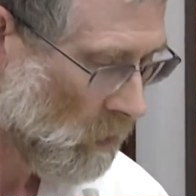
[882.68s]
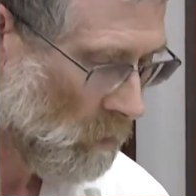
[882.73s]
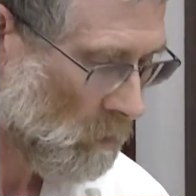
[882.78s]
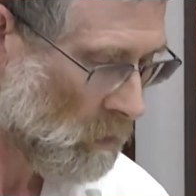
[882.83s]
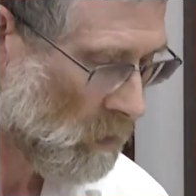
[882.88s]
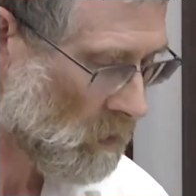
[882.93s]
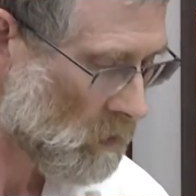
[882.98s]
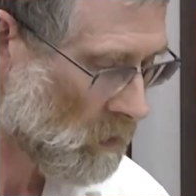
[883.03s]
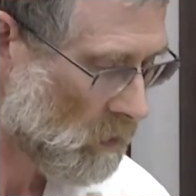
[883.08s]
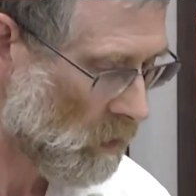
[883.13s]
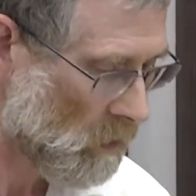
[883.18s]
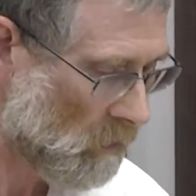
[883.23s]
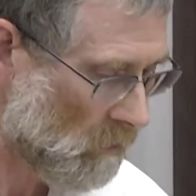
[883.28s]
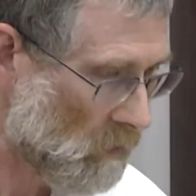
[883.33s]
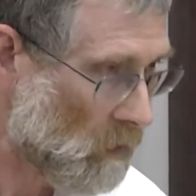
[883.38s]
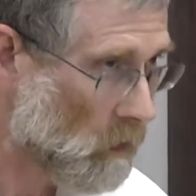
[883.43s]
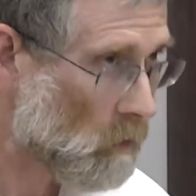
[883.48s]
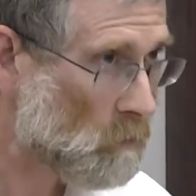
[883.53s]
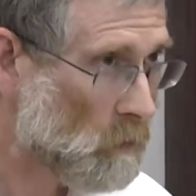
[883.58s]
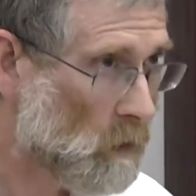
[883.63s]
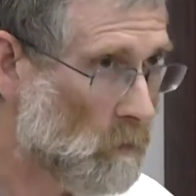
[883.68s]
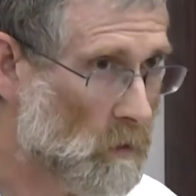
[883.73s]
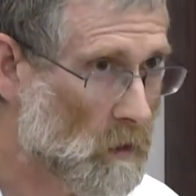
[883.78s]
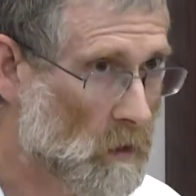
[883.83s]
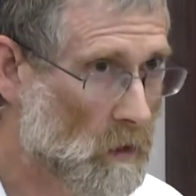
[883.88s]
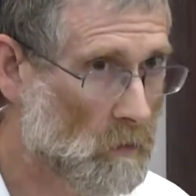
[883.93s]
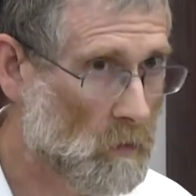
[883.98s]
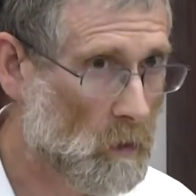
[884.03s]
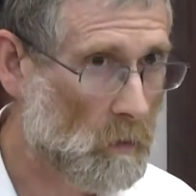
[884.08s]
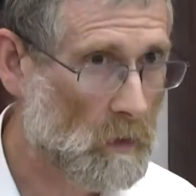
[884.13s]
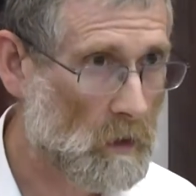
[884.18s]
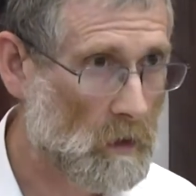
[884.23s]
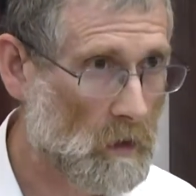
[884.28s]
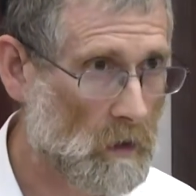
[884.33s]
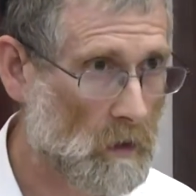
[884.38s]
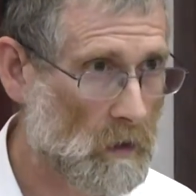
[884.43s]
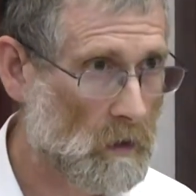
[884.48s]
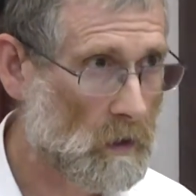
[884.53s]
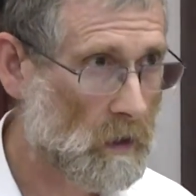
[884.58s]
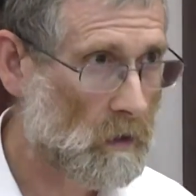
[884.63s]
But these primitive
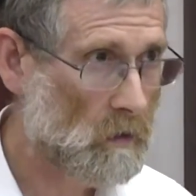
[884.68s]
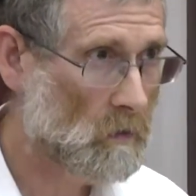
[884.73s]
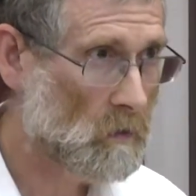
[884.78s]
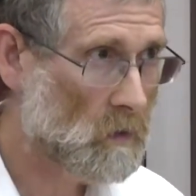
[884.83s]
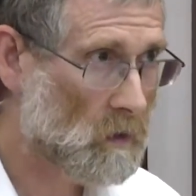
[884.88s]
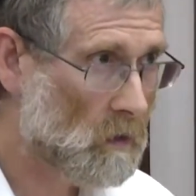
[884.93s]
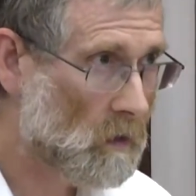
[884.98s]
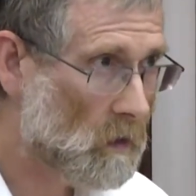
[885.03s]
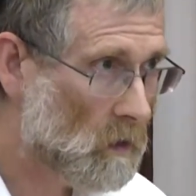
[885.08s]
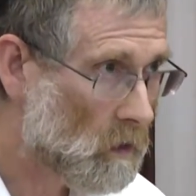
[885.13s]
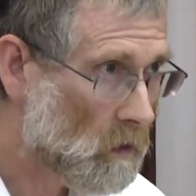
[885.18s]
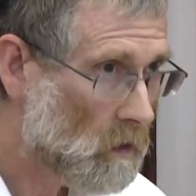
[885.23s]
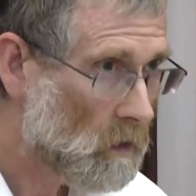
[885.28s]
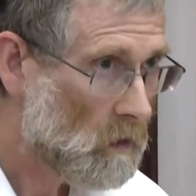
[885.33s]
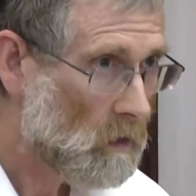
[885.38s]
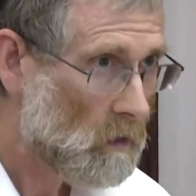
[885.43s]
rabbinic calendars,